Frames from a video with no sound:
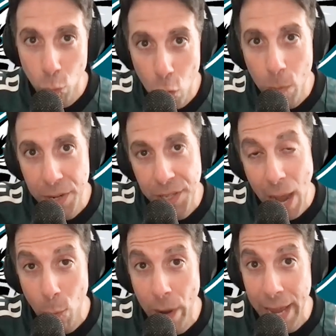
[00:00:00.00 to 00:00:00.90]
of the
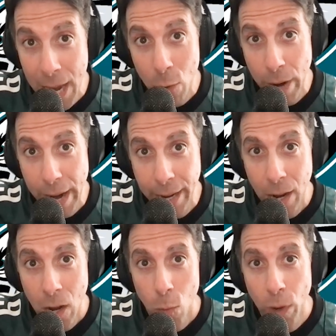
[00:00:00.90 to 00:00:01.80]
rumors that we're
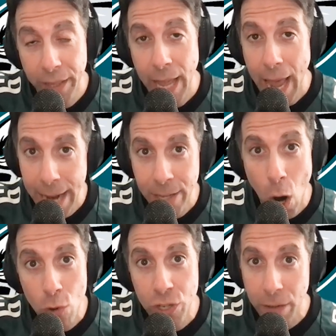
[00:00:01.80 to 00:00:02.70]
hearing with the
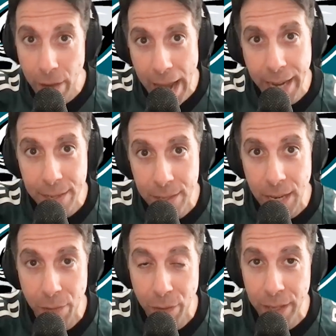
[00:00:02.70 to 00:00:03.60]
head coaching
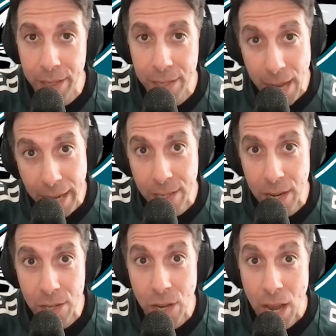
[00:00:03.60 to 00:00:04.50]
vacancy for the
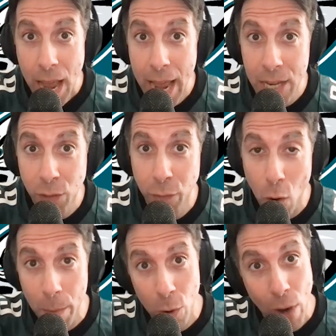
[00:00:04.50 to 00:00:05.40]
Sixers is
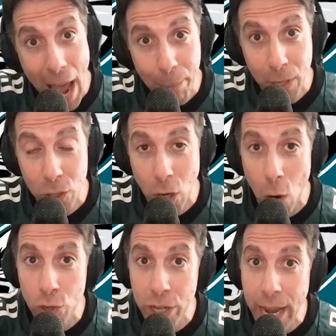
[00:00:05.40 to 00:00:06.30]
former Raptors
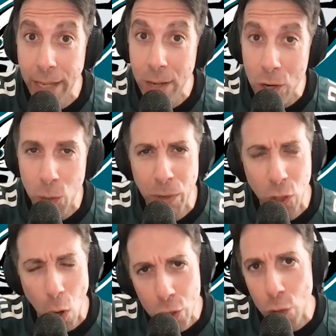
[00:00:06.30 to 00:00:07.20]
coach Nick Nurse.
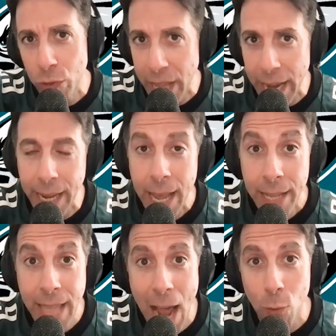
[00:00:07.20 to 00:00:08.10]
But don't you think
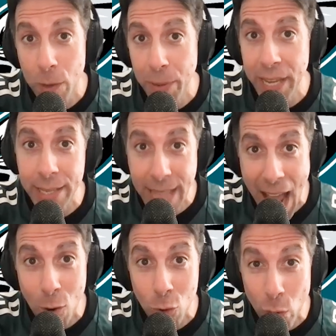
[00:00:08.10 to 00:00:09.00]
that would be a
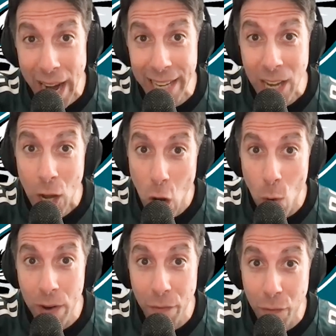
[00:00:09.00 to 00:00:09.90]
downgrade
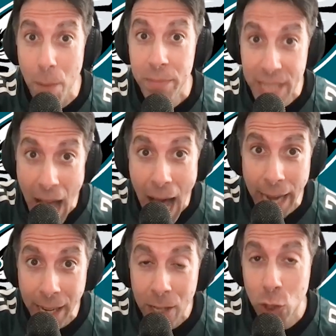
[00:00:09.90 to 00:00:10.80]
going from
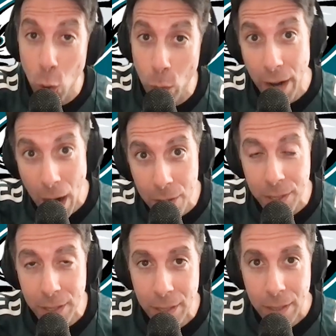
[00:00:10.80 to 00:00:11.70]
Doc to a
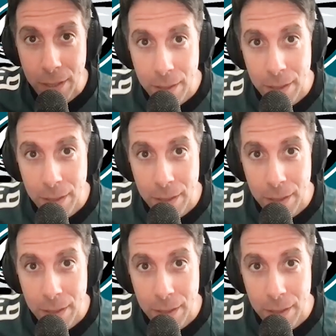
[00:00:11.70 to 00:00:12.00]
Nurse?